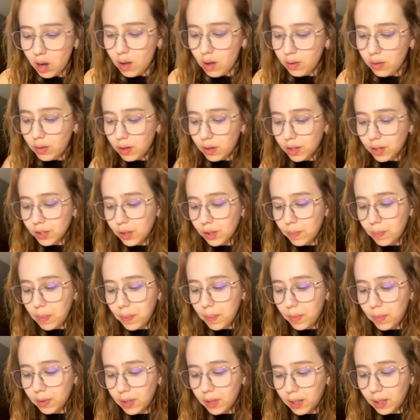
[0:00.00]
There are some
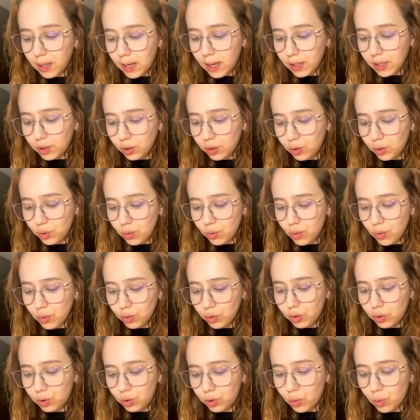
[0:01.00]
people that like to do
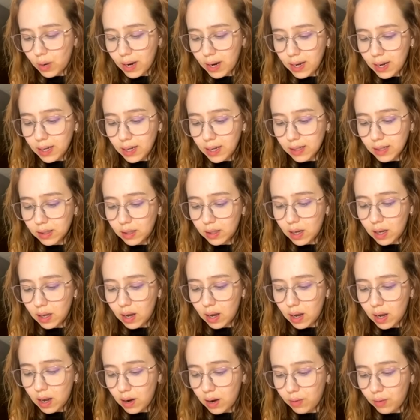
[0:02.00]
twice
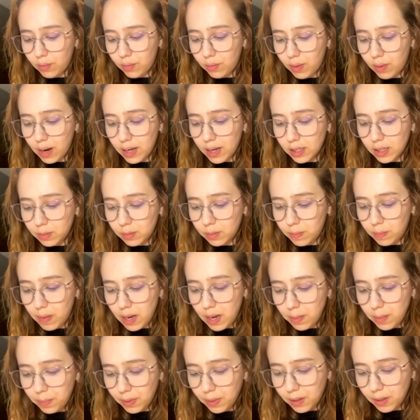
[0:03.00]
the rice
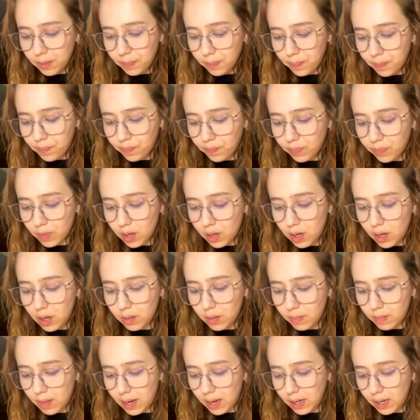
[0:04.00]
paper.
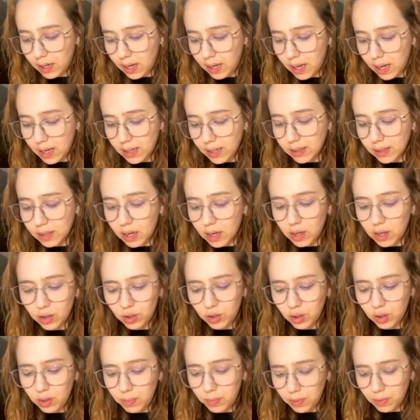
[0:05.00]
In my case, I
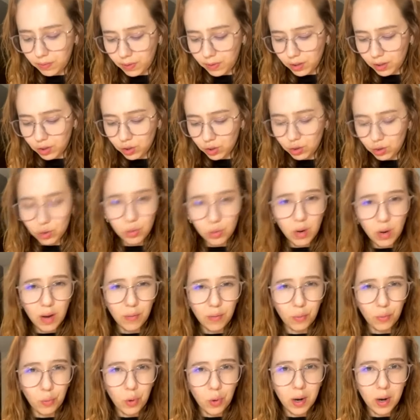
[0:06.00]
usually prefer just to have
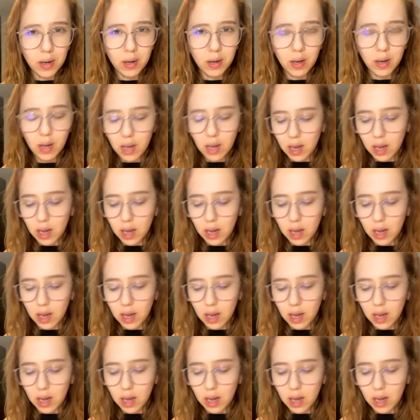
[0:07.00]
one.